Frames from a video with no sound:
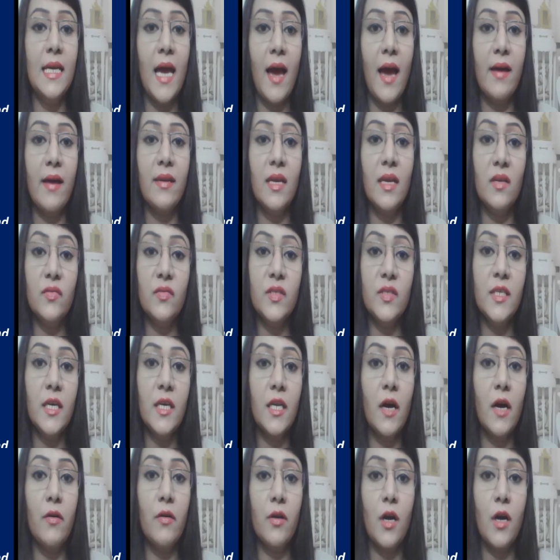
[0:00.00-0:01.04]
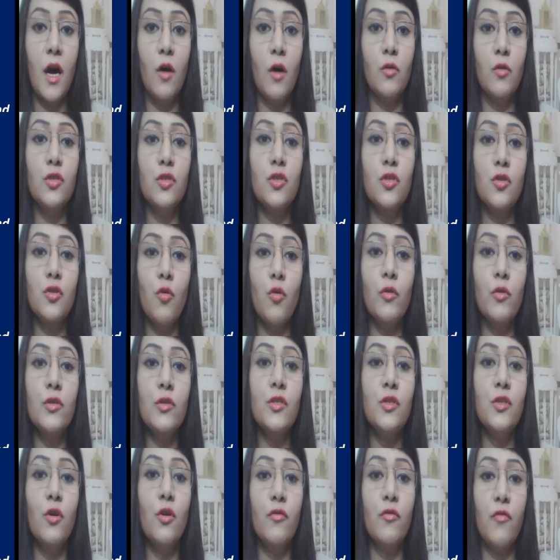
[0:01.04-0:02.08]
an FCNR account stores
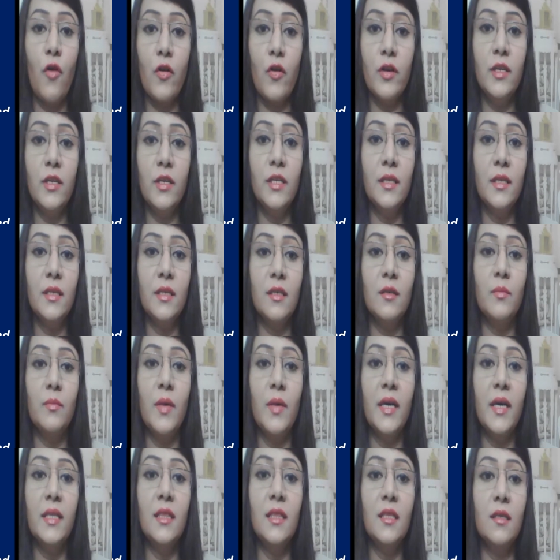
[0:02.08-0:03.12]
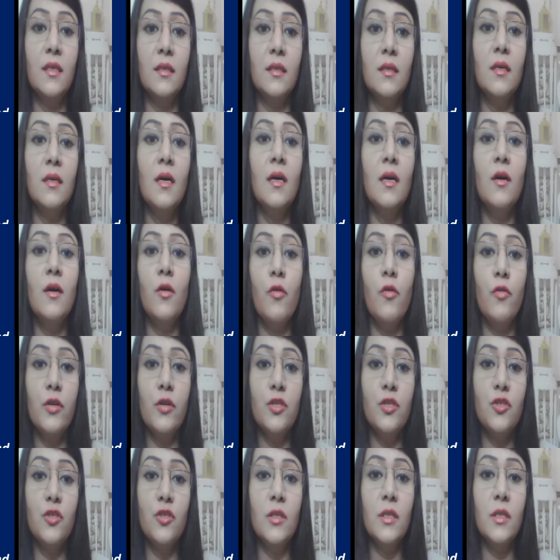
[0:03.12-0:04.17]
your foreign income in the
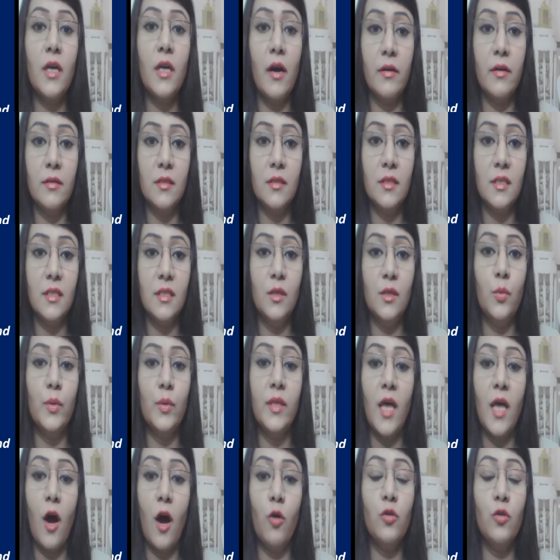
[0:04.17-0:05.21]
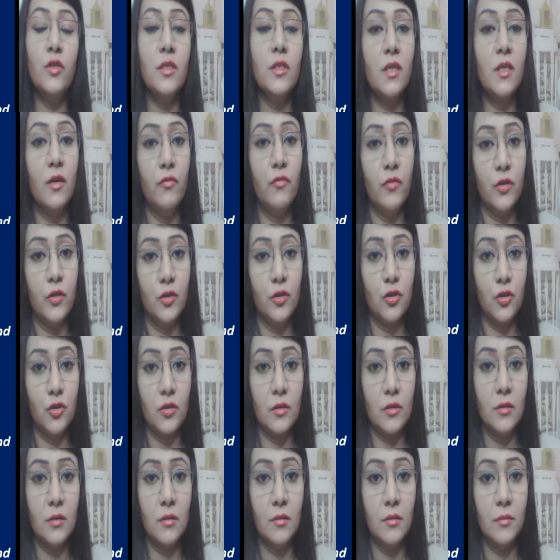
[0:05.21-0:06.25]
original currency without conversion.